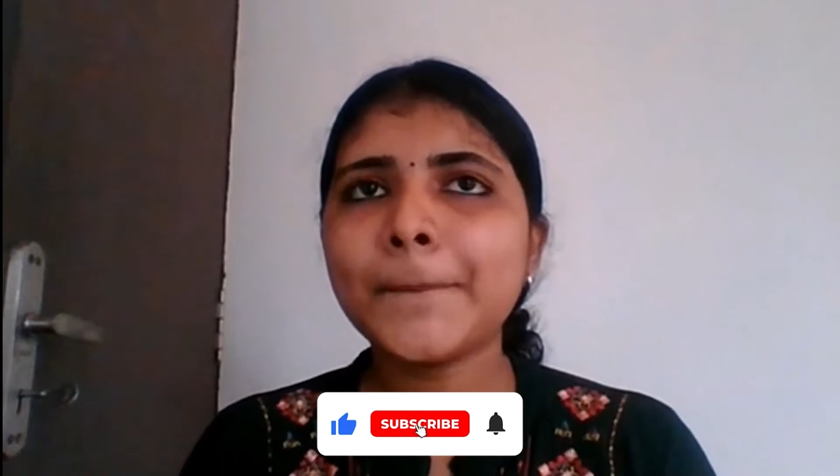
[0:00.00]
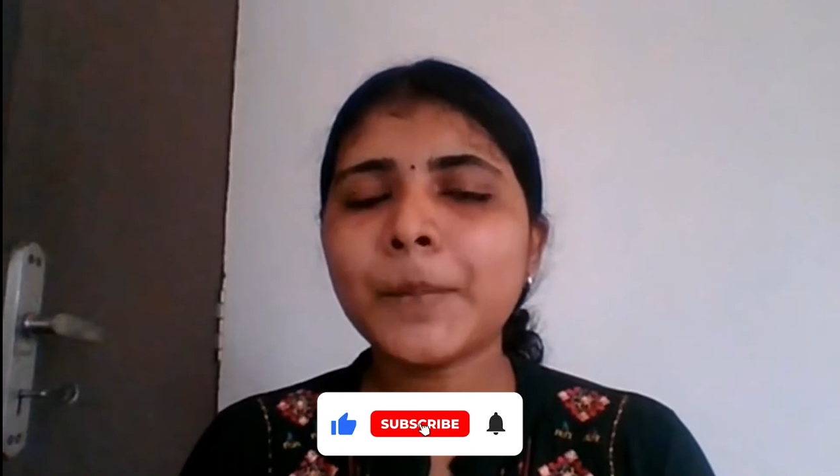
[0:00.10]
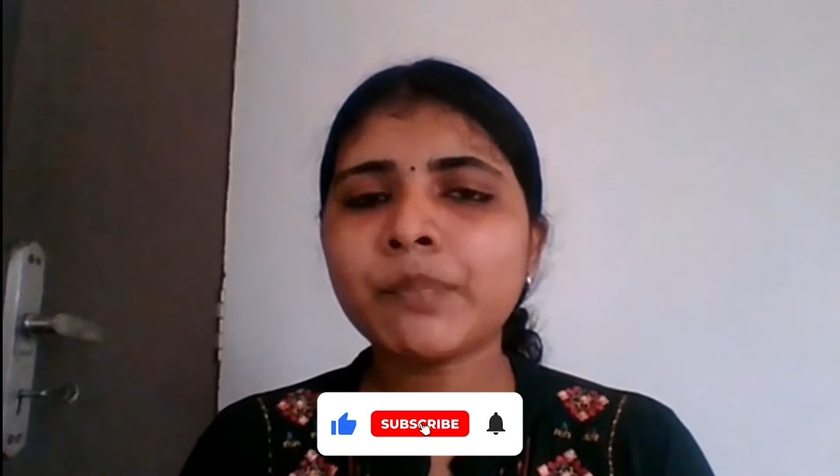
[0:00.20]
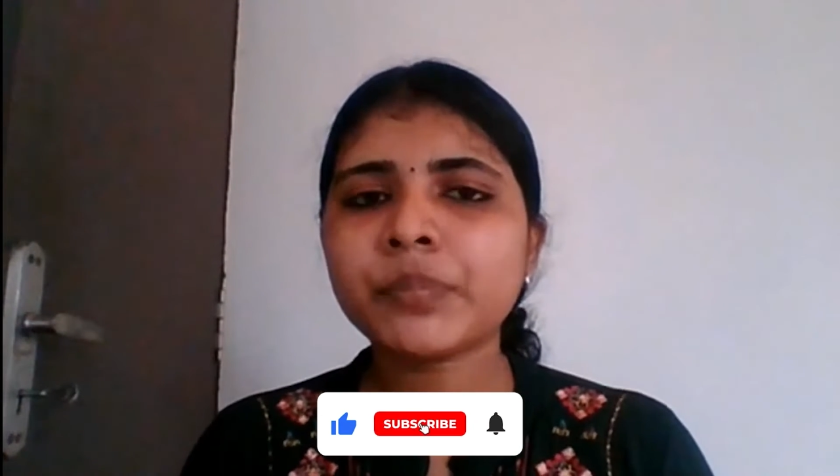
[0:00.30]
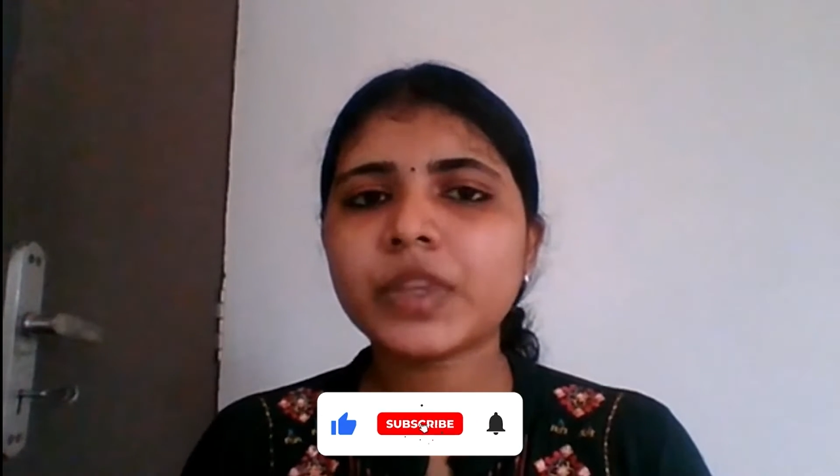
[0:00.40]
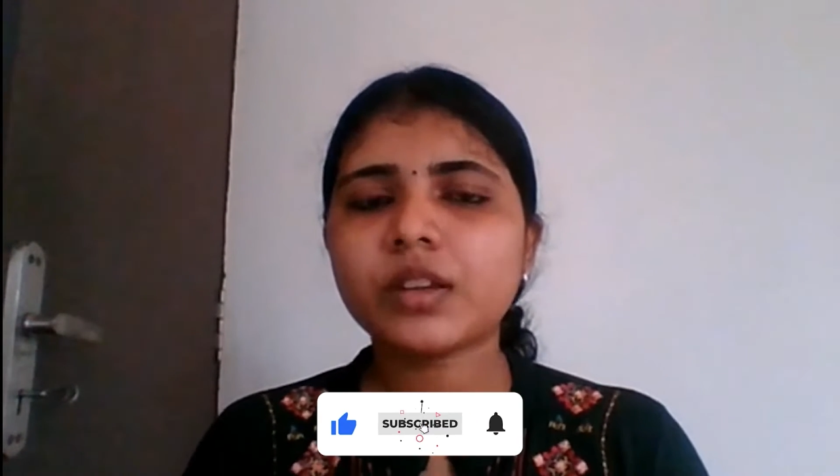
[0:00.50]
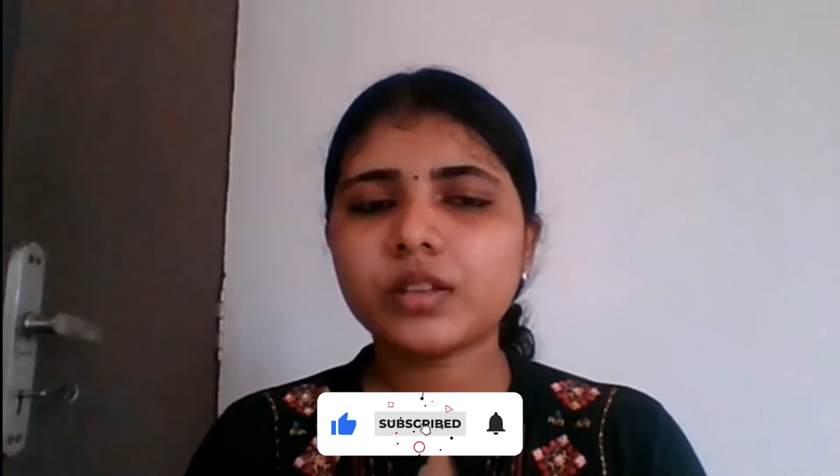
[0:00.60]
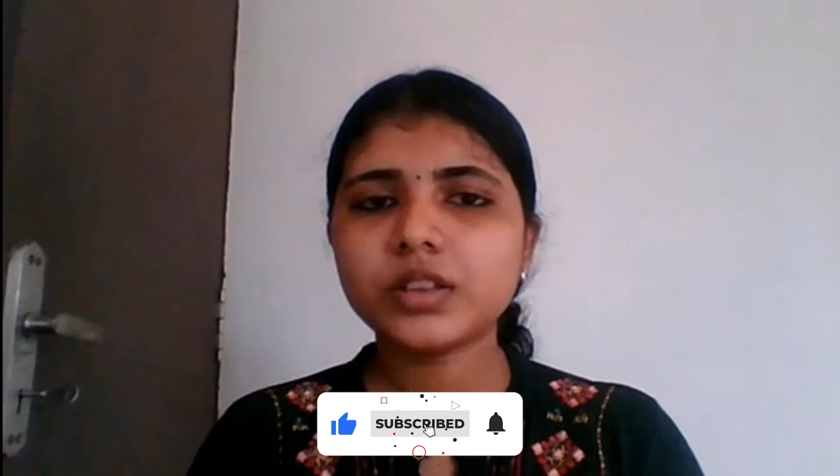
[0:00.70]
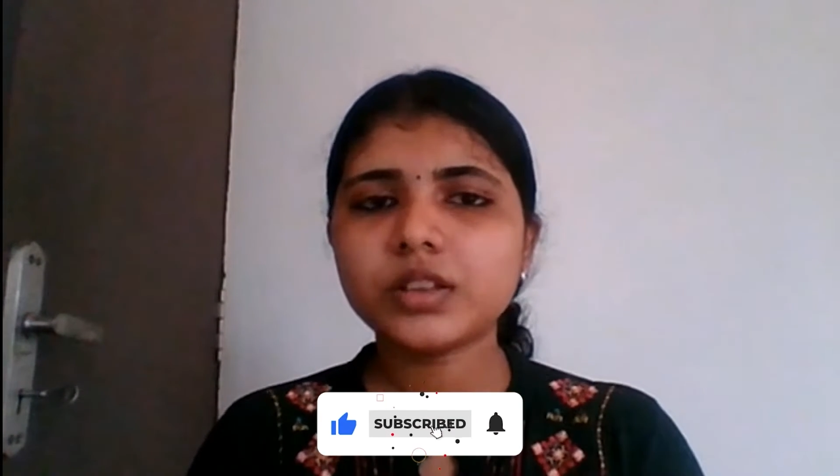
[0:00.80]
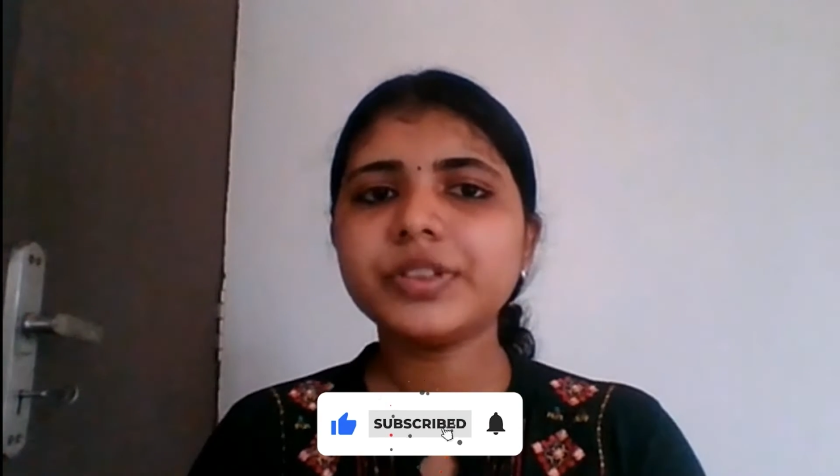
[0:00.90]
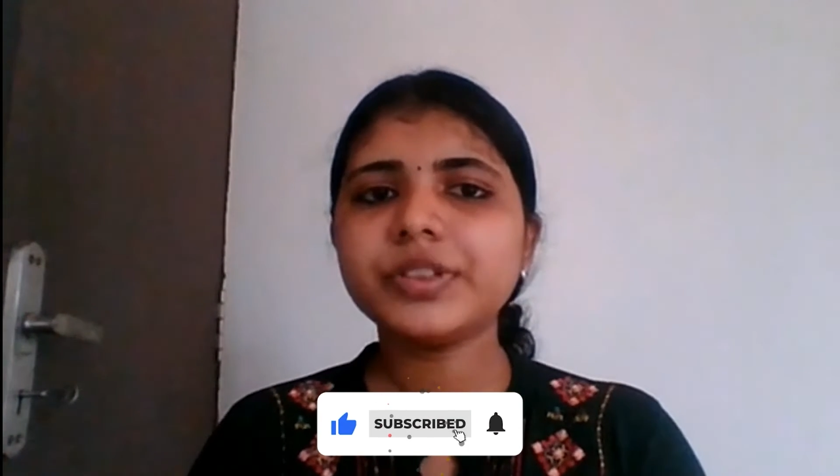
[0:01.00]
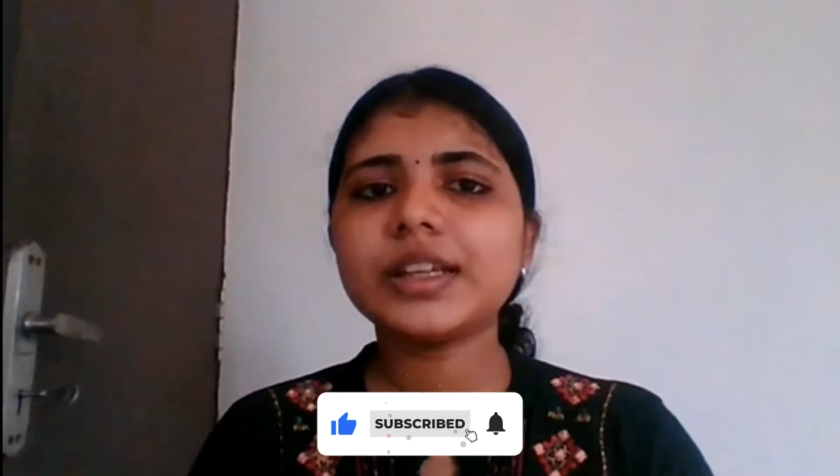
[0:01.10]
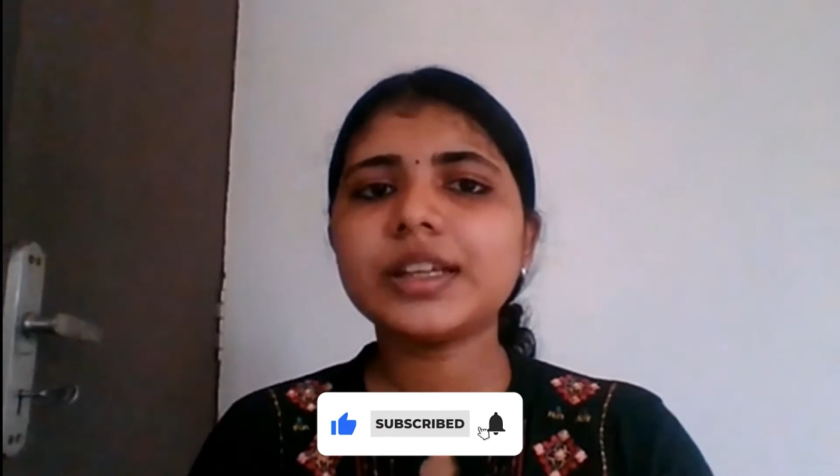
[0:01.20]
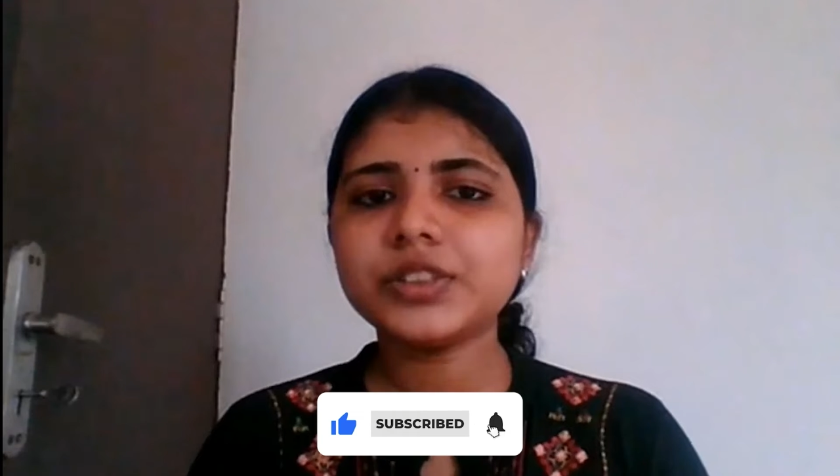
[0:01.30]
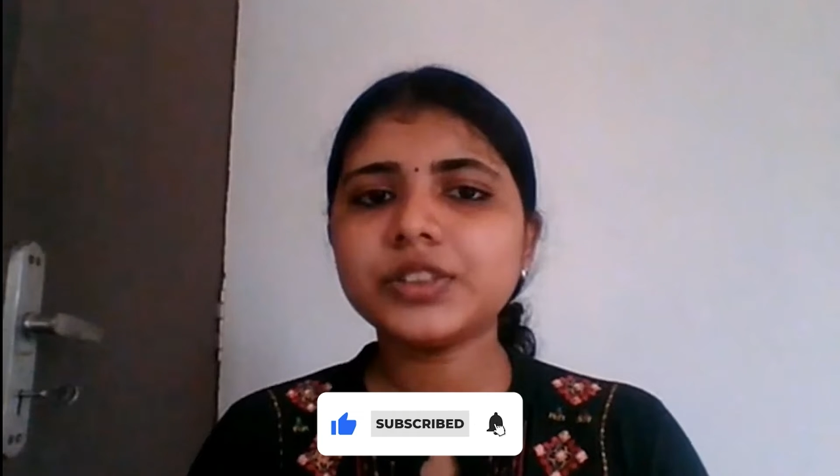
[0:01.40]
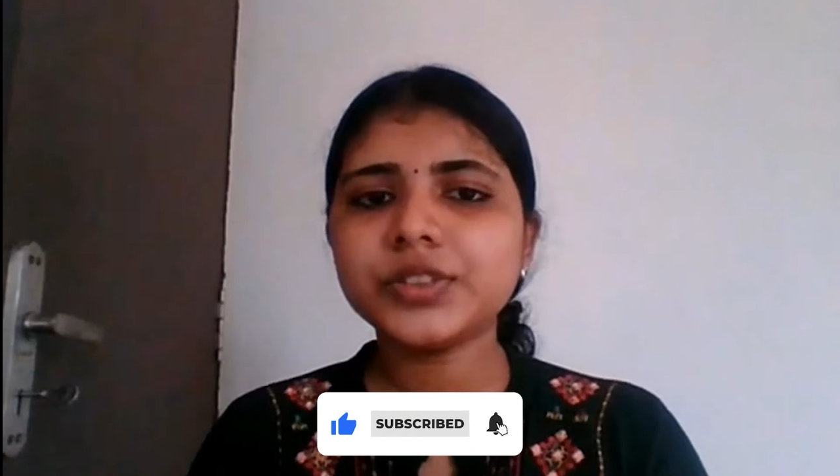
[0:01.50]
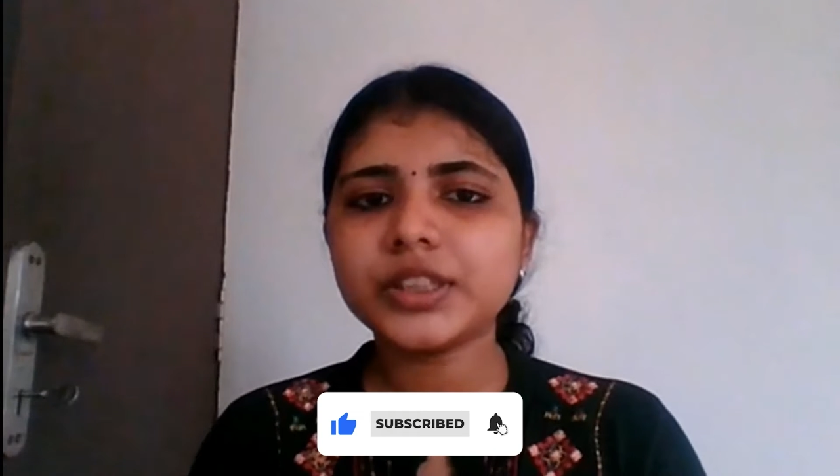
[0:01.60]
if